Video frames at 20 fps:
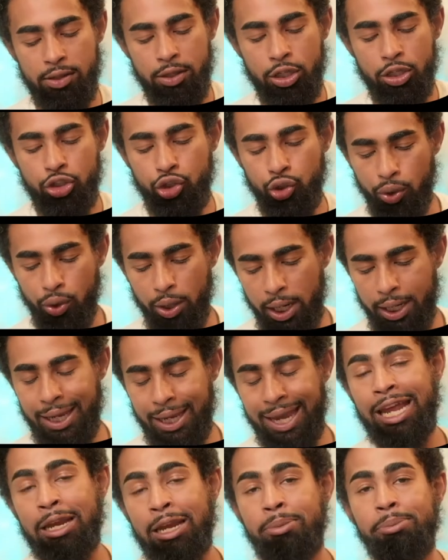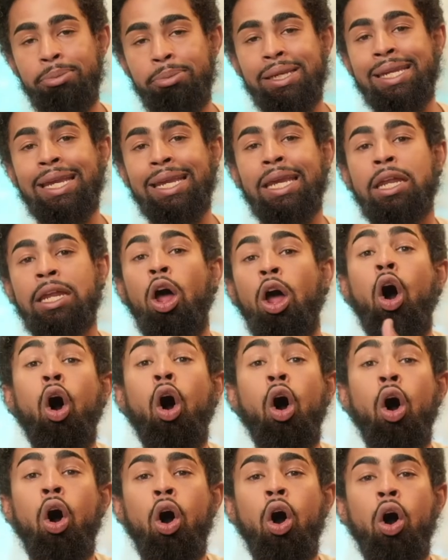the trick and be in
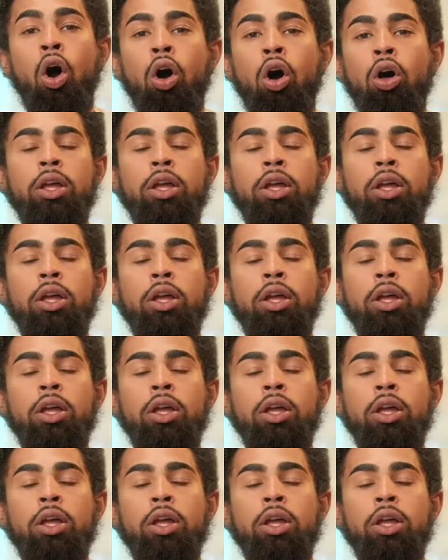awe